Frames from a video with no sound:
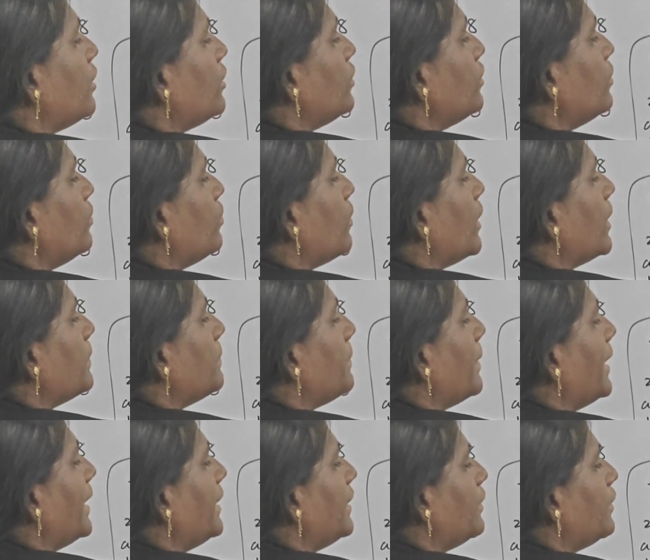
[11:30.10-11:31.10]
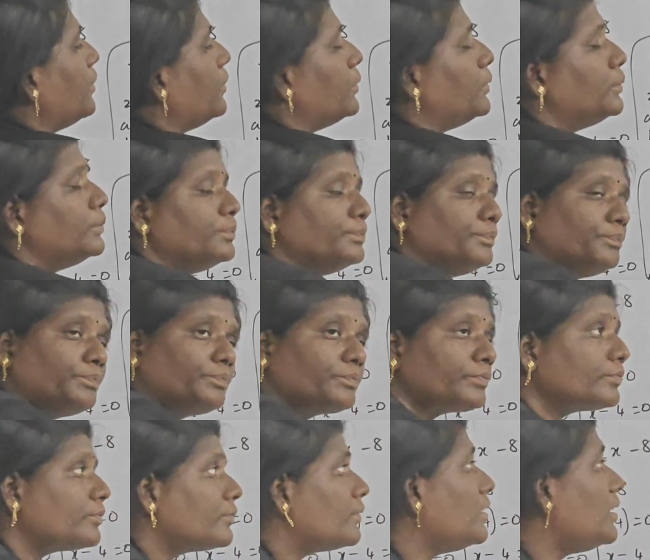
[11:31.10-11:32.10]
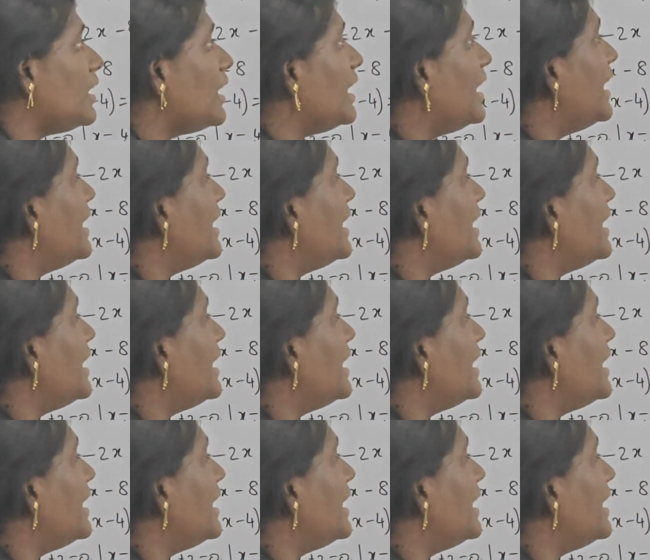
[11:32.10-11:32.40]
1 by 2. Let's